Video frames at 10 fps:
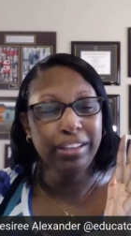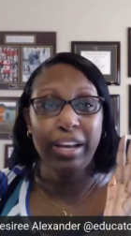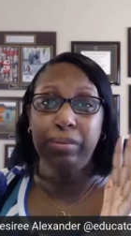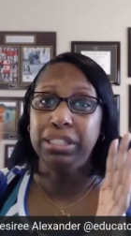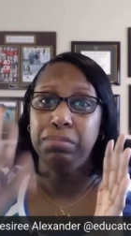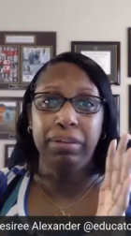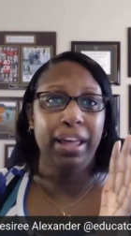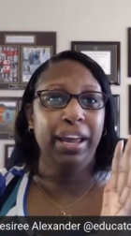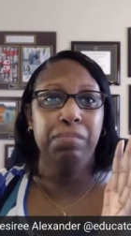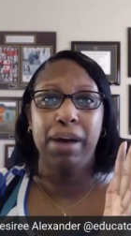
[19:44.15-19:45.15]
That wasn't
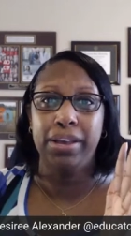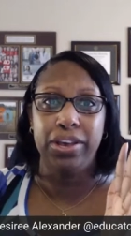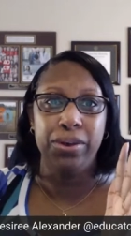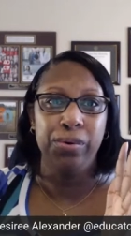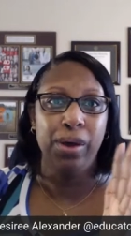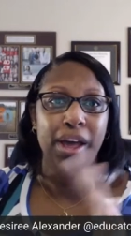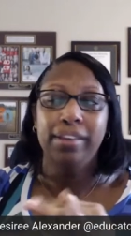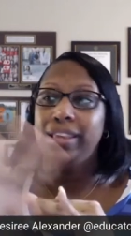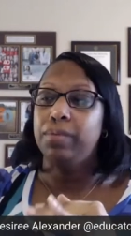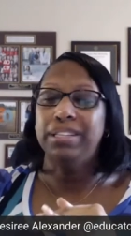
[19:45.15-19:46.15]
planted by you.
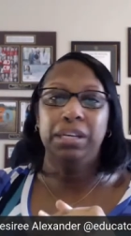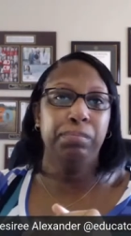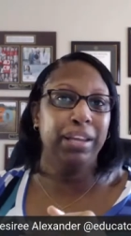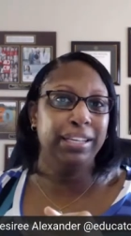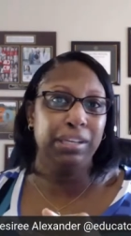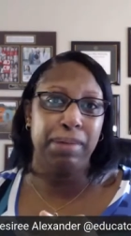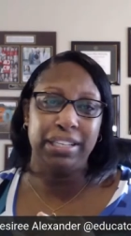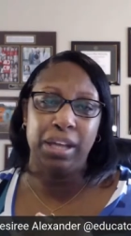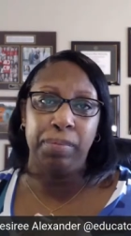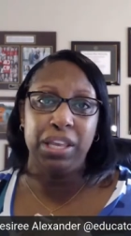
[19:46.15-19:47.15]
That wasn't planted by
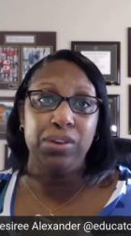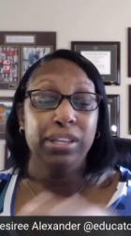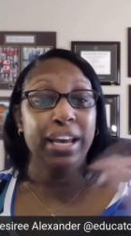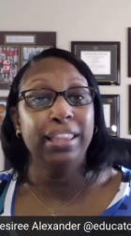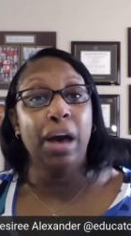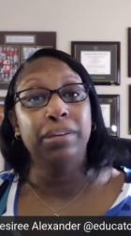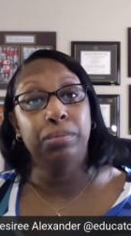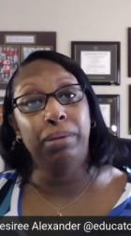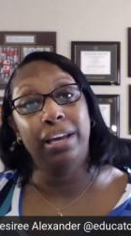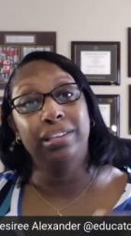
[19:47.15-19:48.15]
something you did. That was
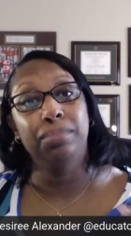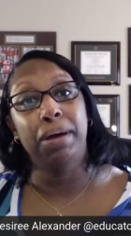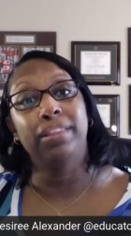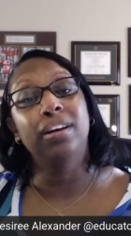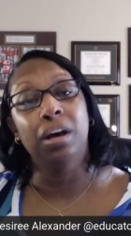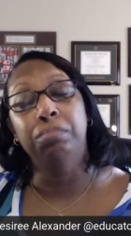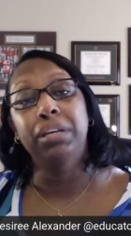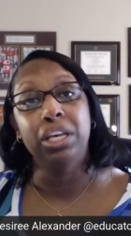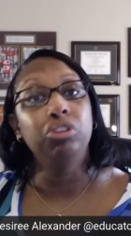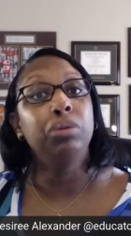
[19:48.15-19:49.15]
planted by the
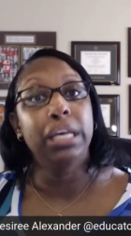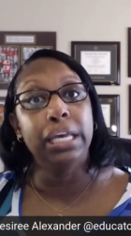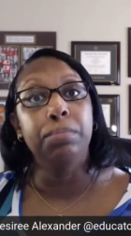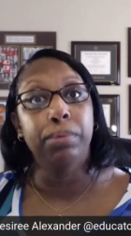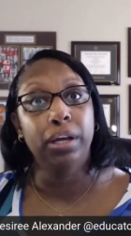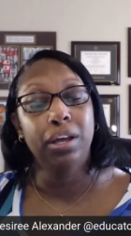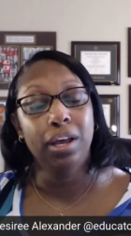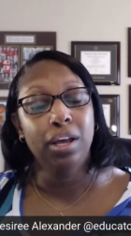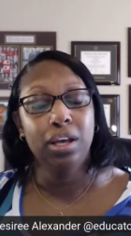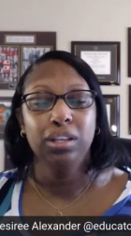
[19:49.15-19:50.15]
company you keep.
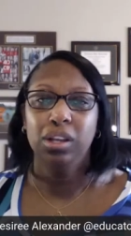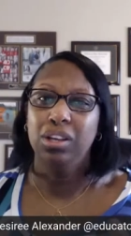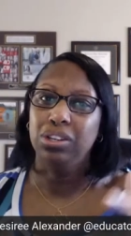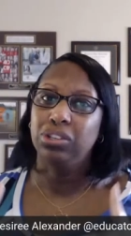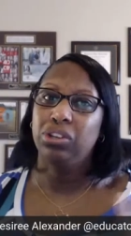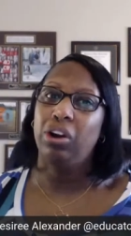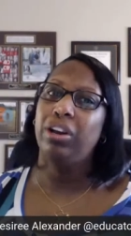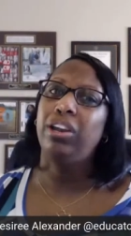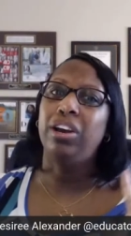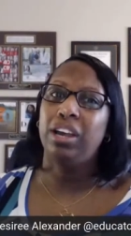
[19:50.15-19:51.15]
Start
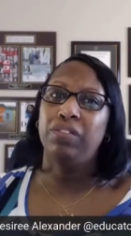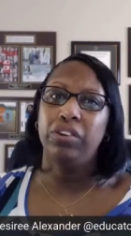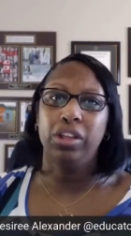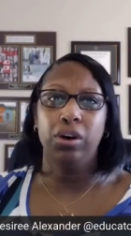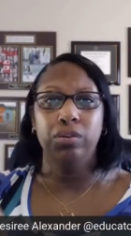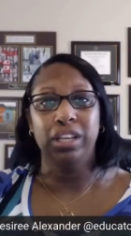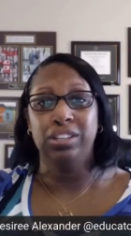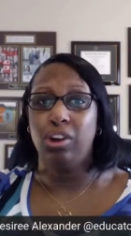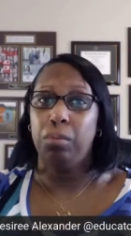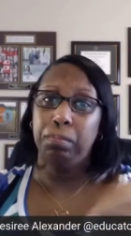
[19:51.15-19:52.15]
looking for those and
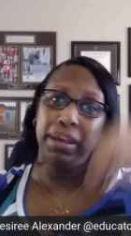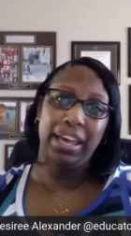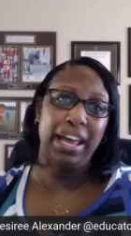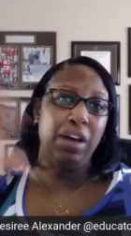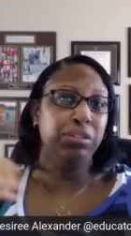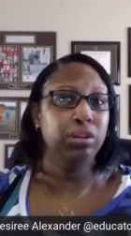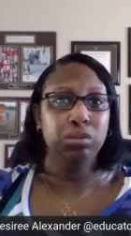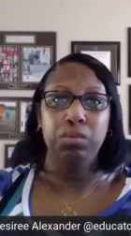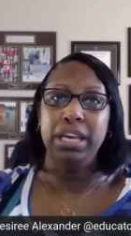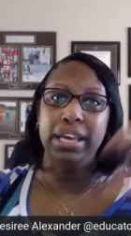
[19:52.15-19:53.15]
start picking out
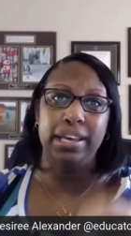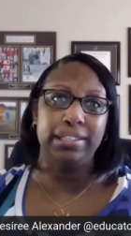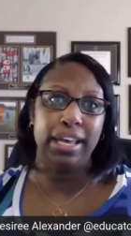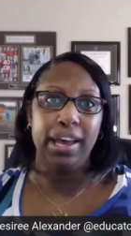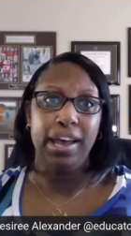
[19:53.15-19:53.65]
those weeds.